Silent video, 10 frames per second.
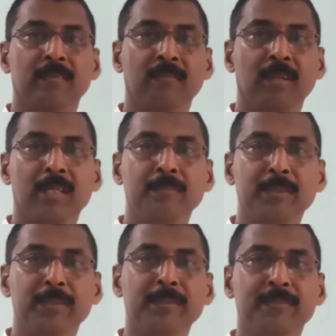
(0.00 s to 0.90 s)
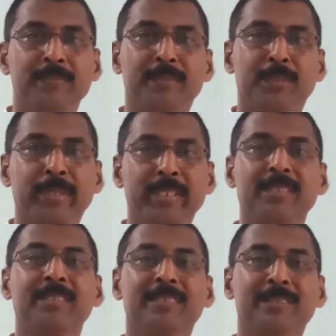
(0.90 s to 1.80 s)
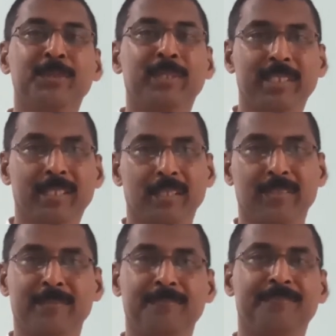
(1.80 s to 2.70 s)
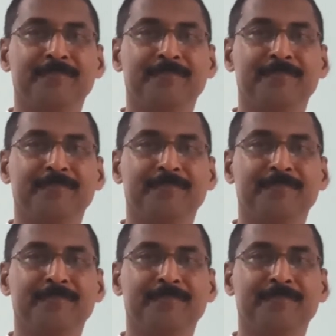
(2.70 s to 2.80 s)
Welcome to today's zoology class.